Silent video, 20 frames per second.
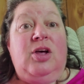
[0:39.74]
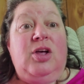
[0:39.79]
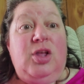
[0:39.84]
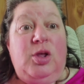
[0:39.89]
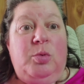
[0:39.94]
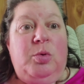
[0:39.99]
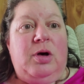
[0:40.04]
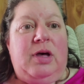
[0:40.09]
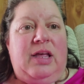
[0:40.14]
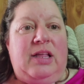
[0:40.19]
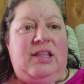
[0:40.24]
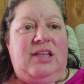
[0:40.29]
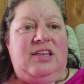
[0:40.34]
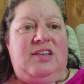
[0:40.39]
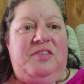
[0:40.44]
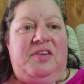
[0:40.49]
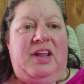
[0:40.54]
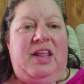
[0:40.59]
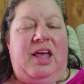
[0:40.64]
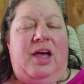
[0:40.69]
you will get this
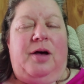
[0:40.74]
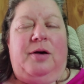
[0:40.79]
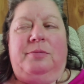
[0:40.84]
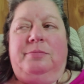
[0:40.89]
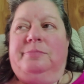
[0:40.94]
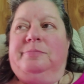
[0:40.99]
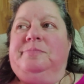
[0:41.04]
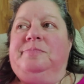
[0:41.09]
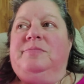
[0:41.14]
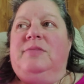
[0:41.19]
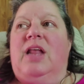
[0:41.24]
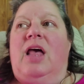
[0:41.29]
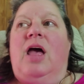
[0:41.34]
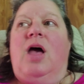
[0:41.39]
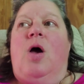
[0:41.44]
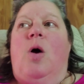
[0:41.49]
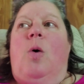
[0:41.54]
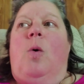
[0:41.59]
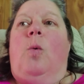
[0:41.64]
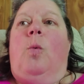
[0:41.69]
video.
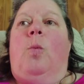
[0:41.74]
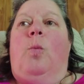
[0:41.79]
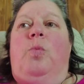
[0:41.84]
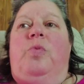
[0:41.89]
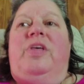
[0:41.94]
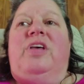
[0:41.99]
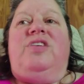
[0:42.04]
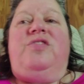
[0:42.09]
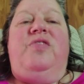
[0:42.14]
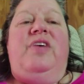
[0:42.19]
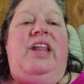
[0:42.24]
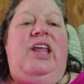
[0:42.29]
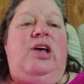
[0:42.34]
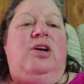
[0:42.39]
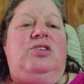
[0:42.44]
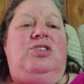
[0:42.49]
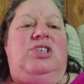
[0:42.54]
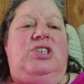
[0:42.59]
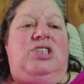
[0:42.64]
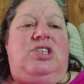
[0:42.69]
This video
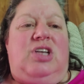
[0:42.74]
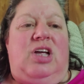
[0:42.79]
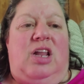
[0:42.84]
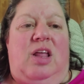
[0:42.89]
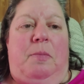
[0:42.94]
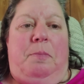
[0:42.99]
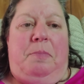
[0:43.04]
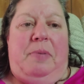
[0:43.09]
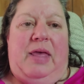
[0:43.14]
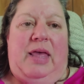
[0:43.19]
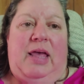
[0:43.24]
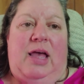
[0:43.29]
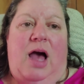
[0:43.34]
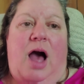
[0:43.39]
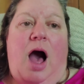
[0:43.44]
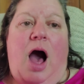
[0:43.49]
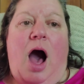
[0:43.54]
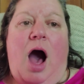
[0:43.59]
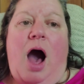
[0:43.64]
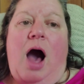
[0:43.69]
is just going to be a
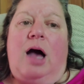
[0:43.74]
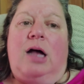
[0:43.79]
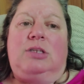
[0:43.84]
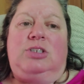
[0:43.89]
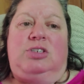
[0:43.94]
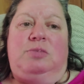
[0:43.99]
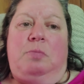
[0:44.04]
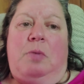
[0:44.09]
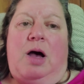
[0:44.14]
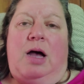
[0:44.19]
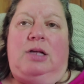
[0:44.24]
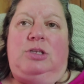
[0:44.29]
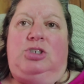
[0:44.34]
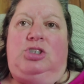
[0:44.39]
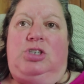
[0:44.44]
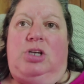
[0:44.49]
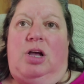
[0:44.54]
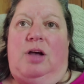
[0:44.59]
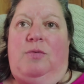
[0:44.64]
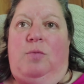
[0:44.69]

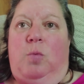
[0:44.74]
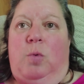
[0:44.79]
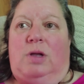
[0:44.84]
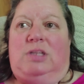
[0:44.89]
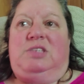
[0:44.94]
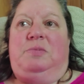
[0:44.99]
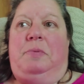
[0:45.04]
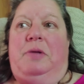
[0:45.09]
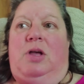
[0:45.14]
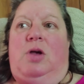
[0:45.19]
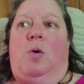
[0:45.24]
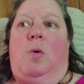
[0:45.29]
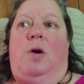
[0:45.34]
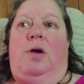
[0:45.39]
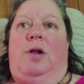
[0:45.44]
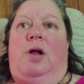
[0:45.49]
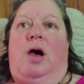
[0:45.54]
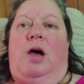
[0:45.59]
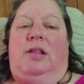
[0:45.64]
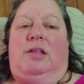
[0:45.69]
hodgepodge of what's been
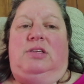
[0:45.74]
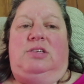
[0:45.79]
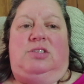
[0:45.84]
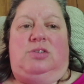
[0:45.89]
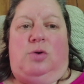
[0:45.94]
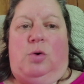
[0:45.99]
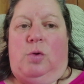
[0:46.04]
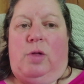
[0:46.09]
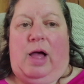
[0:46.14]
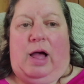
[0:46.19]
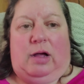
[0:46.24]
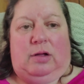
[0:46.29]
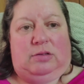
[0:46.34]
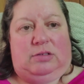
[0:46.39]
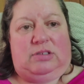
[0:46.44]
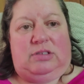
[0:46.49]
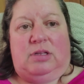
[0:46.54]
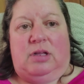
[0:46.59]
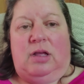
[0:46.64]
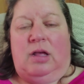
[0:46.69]
going on at the
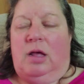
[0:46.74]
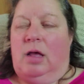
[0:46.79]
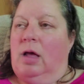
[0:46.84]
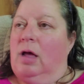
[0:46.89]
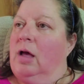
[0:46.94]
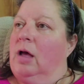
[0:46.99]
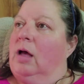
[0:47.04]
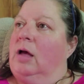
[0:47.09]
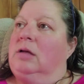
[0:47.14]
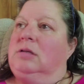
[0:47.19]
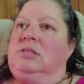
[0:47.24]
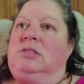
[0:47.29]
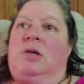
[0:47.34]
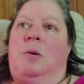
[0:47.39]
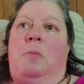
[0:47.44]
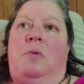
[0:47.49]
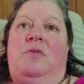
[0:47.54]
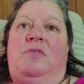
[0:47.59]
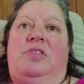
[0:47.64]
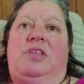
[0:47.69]
schoolhouse.
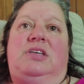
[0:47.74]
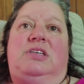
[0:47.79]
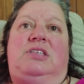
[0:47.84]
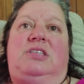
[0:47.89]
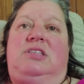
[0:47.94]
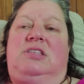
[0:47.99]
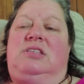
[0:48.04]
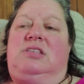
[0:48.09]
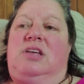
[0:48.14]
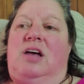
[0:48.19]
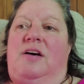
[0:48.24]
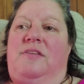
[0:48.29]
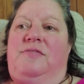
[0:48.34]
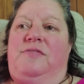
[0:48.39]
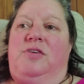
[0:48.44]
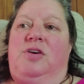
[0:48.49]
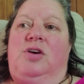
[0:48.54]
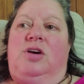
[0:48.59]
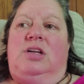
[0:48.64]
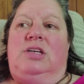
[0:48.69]
Some of this stuff
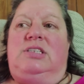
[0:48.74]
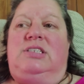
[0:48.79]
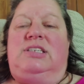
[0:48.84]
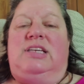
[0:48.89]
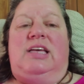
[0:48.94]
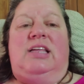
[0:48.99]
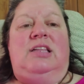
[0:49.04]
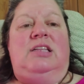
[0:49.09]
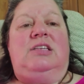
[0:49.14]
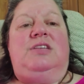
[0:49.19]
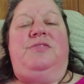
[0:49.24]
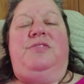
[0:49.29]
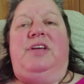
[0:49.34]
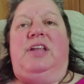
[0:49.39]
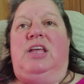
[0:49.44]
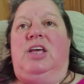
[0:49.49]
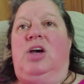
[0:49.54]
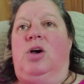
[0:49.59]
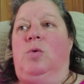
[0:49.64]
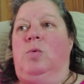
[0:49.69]
you're going to see in this
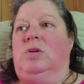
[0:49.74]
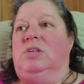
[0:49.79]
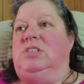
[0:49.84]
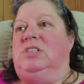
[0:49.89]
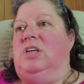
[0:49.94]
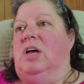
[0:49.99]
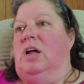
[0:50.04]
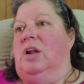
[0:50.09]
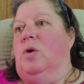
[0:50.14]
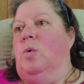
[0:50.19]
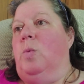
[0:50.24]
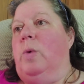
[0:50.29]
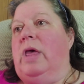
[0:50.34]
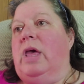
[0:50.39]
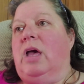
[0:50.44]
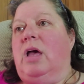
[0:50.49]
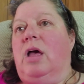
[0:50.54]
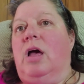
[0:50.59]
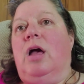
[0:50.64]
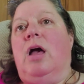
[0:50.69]
video was done a
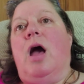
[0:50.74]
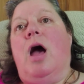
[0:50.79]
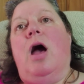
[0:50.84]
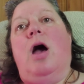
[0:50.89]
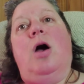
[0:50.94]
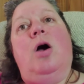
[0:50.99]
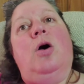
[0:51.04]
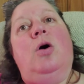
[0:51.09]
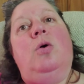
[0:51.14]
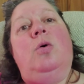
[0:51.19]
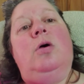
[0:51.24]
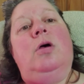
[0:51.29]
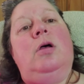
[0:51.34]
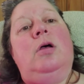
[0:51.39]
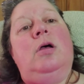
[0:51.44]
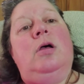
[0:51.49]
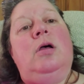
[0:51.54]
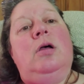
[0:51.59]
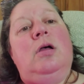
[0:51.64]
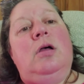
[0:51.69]
week ago
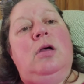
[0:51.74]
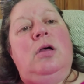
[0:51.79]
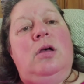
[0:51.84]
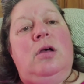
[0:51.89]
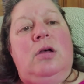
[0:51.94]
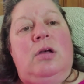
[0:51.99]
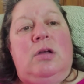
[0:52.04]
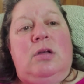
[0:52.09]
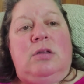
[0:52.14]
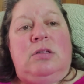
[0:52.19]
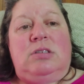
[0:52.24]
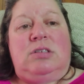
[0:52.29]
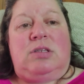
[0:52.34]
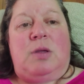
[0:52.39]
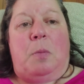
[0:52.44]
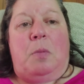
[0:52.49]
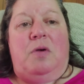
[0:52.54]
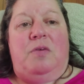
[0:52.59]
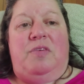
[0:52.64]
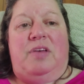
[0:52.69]

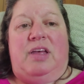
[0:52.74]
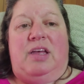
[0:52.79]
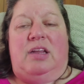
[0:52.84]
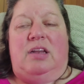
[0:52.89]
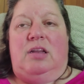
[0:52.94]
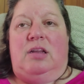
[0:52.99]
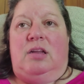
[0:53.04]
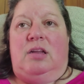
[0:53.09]
some of it